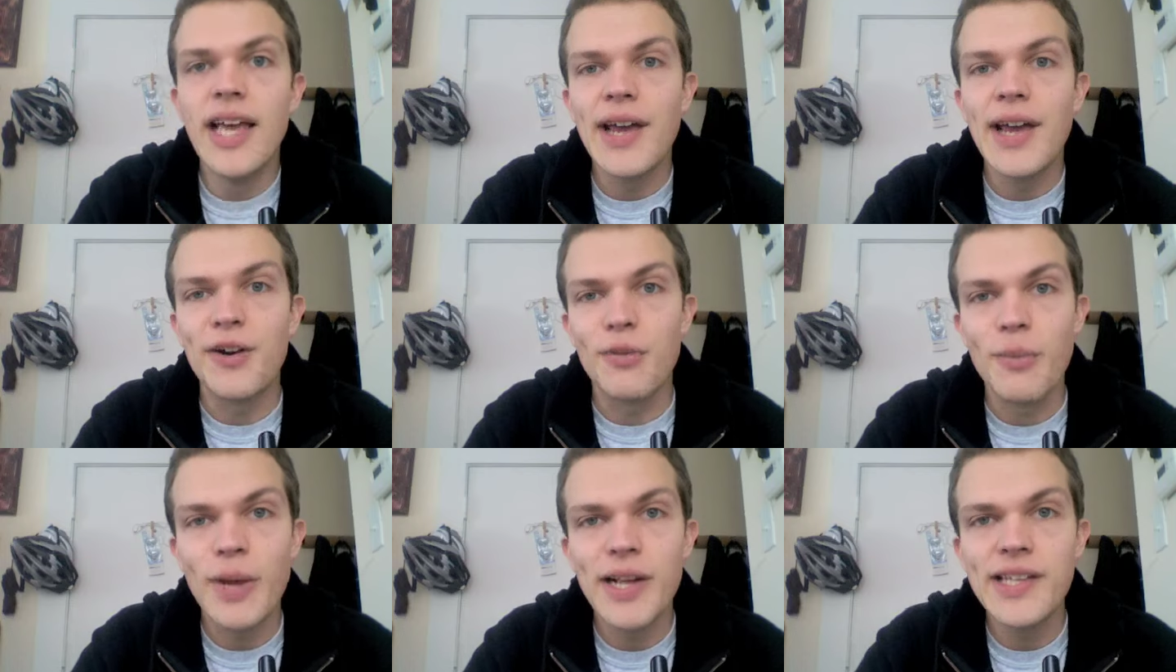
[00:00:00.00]

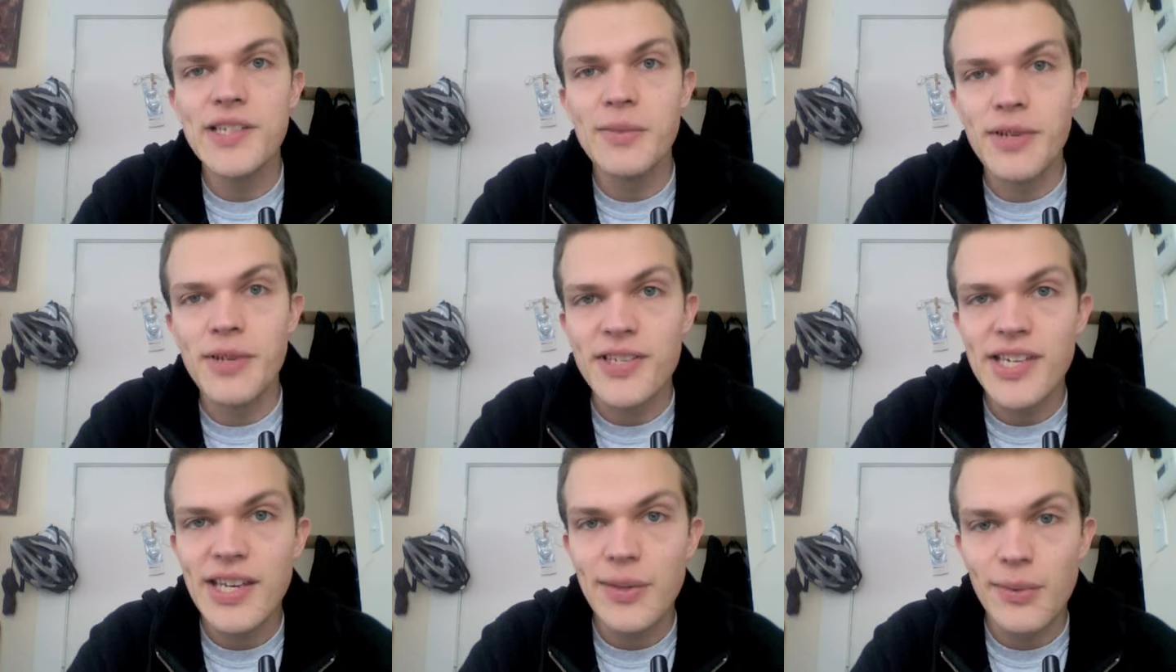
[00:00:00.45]
It remains to
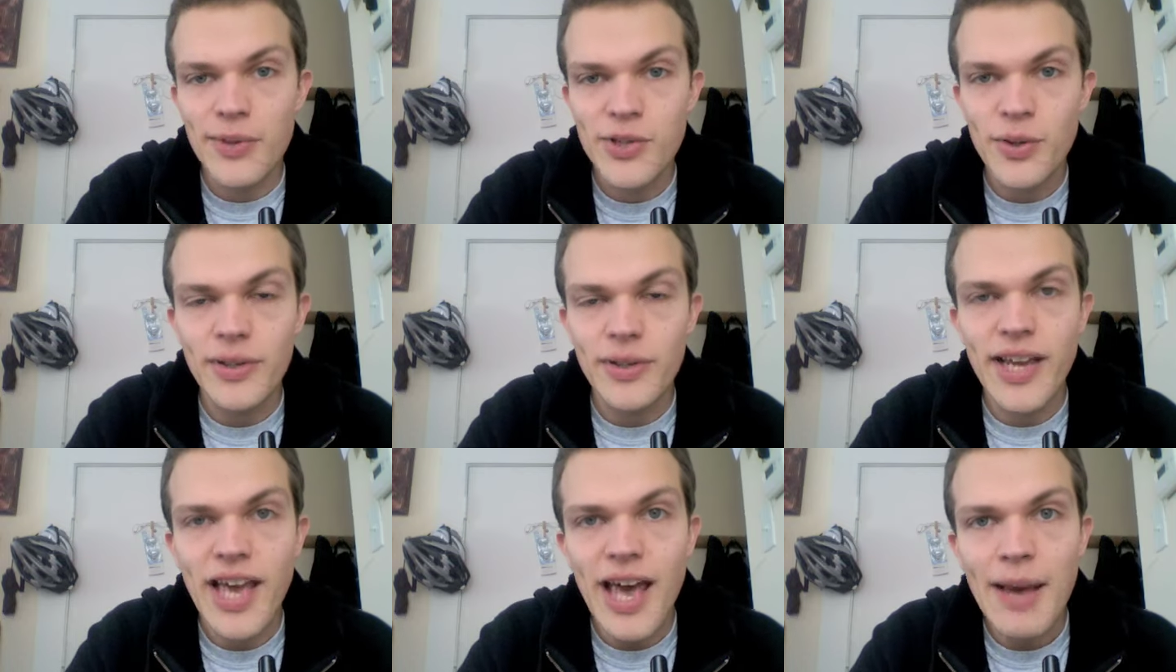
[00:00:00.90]
be seen what's
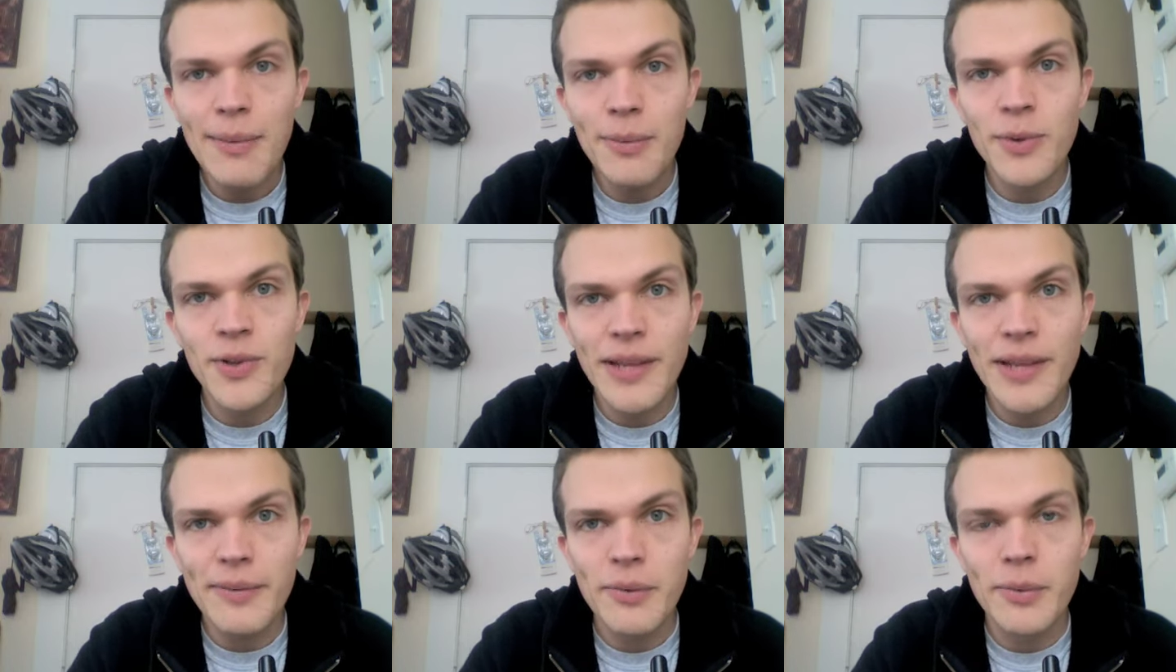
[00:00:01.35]
going to
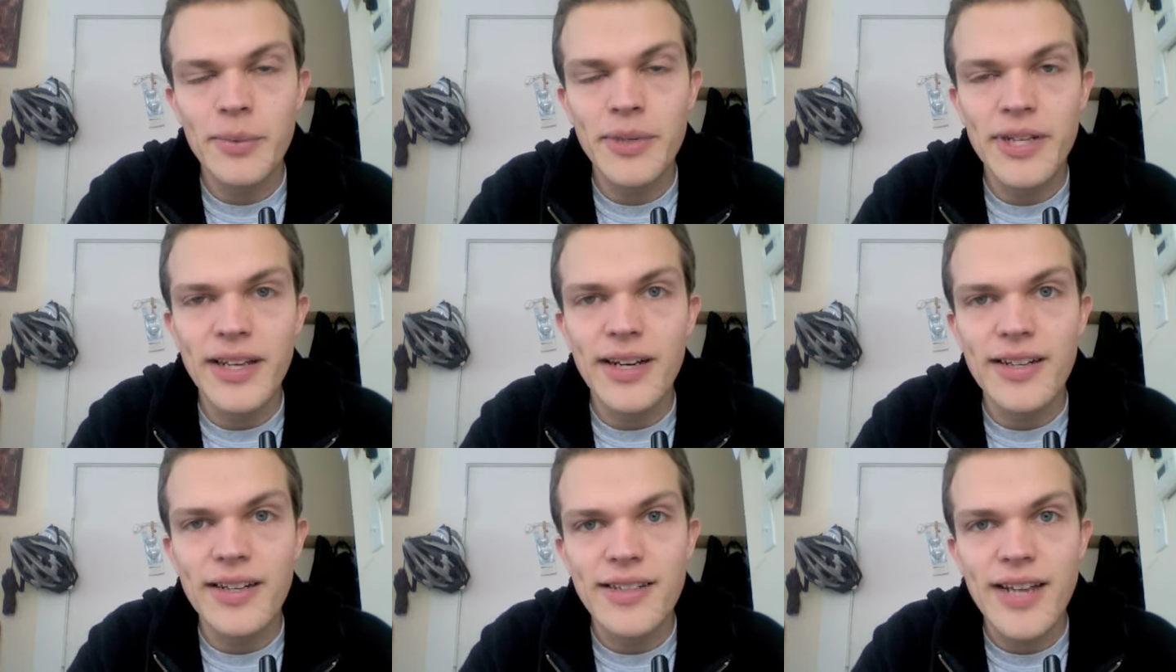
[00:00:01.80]
happen with Deborah
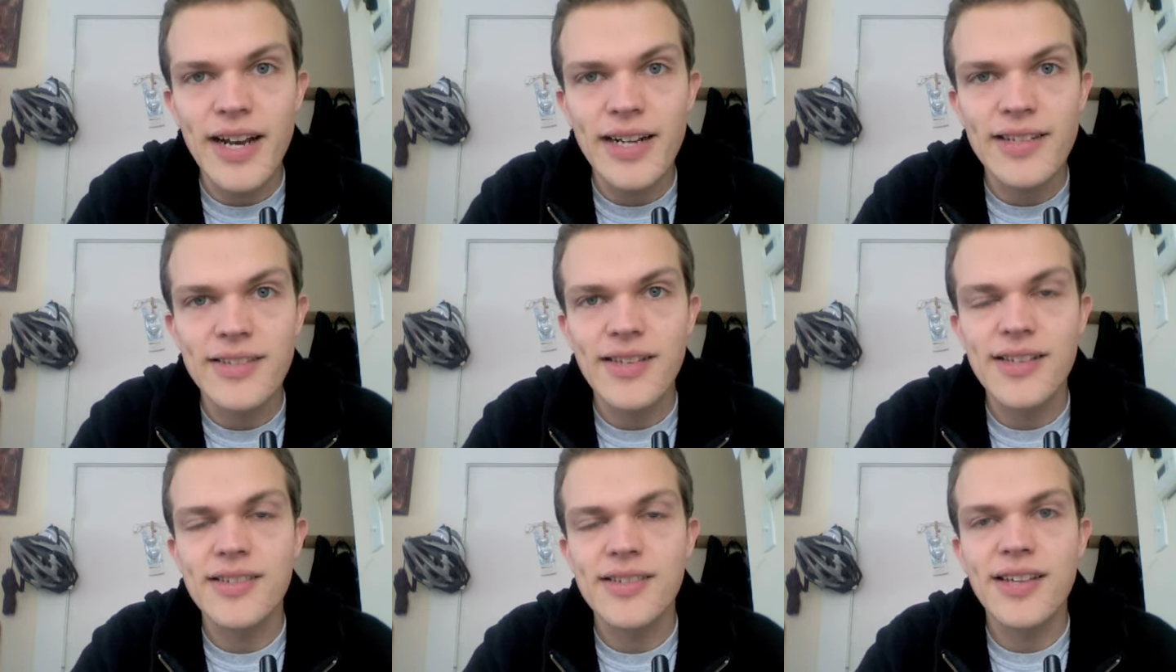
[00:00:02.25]
Medina in
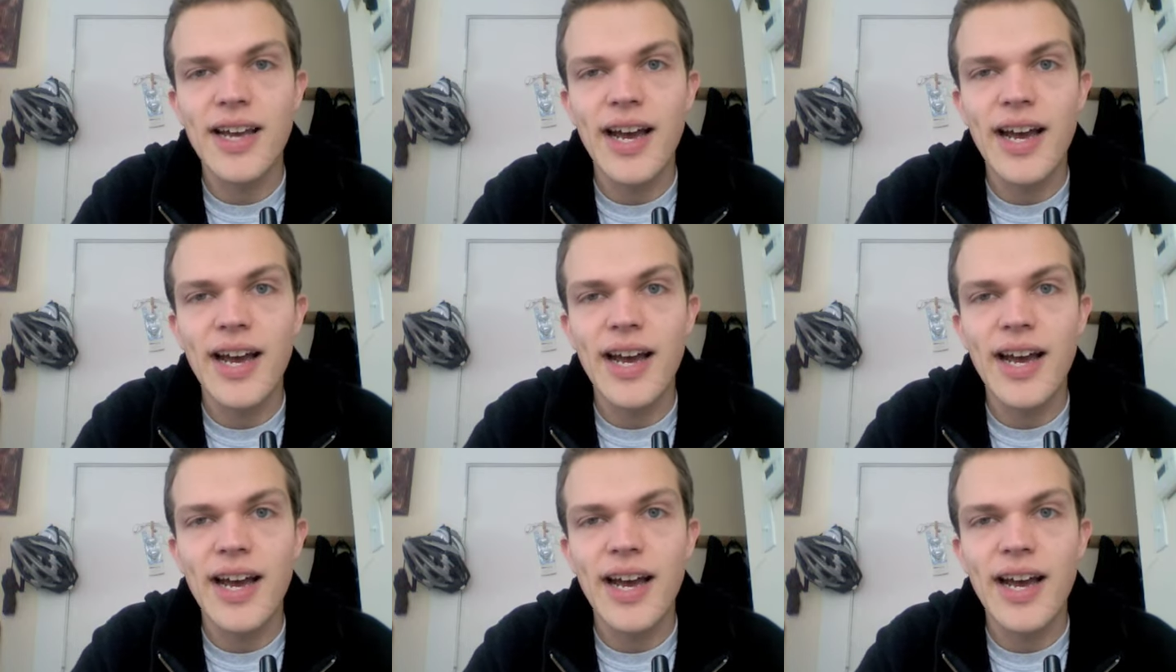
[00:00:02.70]
Texas.